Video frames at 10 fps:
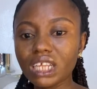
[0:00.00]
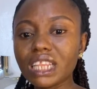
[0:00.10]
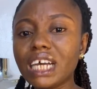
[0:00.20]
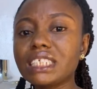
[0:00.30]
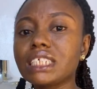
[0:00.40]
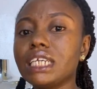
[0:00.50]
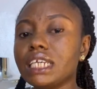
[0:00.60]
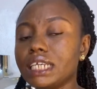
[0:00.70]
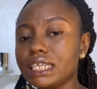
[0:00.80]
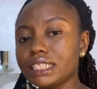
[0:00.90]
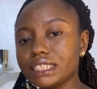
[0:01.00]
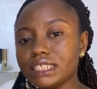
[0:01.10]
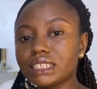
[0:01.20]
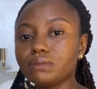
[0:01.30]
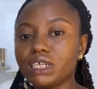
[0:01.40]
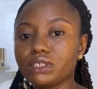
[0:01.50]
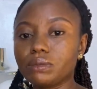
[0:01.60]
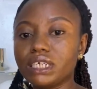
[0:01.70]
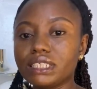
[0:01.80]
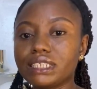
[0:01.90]
that in this
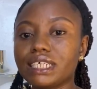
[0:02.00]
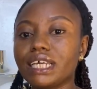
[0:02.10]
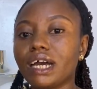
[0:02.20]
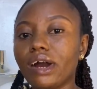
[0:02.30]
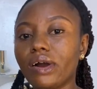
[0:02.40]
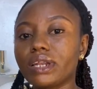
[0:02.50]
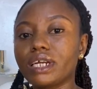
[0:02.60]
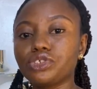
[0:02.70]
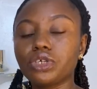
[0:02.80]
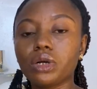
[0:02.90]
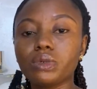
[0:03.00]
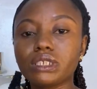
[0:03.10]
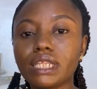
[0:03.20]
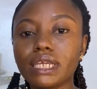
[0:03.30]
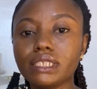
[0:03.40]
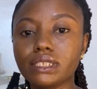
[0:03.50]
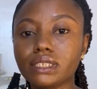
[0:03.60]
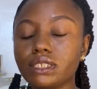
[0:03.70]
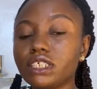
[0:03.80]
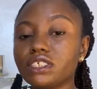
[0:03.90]
measurement, our natural waistline
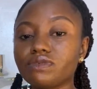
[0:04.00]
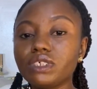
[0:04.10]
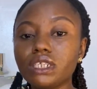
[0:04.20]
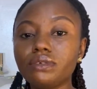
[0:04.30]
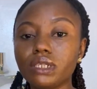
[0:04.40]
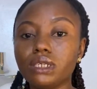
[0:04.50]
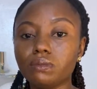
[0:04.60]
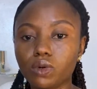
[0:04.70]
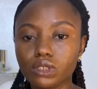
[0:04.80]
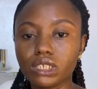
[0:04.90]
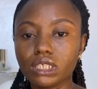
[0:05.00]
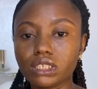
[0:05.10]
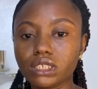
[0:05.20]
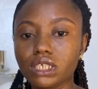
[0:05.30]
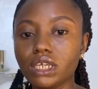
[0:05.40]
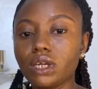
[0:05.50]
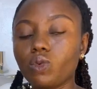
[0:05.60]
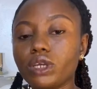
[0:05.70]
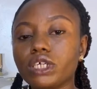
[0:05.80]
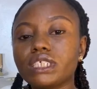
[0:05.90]
is really important.
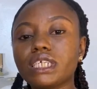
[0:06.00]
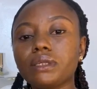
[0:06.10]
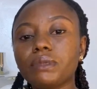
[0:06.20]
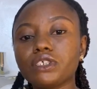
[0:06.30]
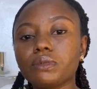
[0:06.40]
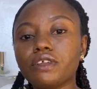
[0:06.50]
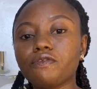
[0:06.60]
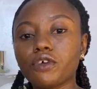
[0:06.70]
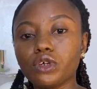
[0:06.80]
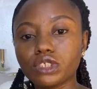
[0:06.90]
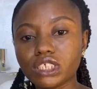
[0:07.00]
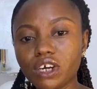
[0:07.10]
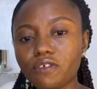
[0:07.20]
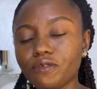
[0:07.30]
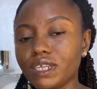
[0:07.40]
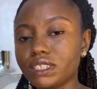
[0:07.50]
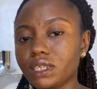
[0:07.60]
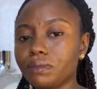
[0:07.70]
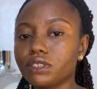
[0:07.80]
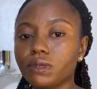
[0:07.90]
When you're taking measurement for yourself, when you're
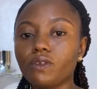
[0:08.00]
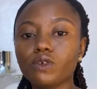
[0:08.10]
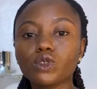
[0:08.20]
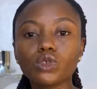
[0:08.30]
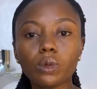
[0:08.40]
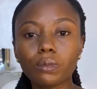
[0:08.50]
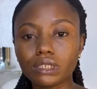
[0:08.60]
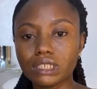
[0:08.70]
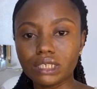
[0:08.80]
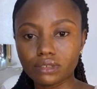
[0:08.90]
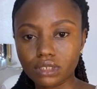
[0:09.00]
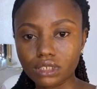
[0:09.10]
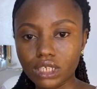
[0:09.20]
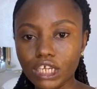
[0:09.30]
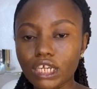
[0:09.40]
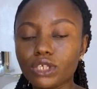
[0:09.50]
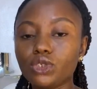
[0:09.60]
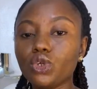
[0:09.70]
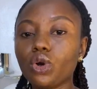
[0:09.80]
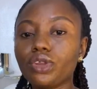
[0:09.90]
taking measurement for somebody else,
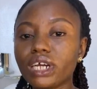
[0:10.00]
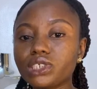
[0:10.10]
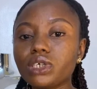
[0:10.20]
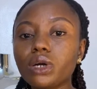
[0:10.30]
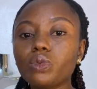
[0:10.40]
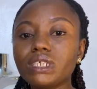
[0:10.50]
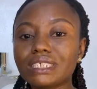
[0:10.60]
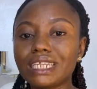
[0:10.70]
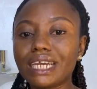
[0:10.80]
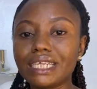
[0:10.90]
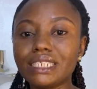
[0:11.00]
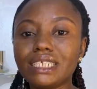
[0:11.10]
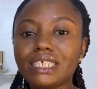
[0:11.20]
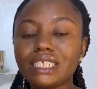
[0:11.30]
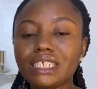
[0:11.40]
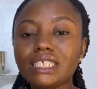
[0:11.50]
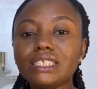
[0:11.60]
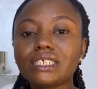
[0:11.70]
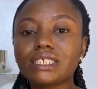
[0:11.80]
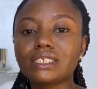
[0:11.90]
your natural waistline
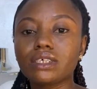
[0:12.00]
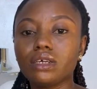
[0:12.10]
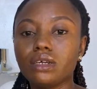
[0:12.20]
is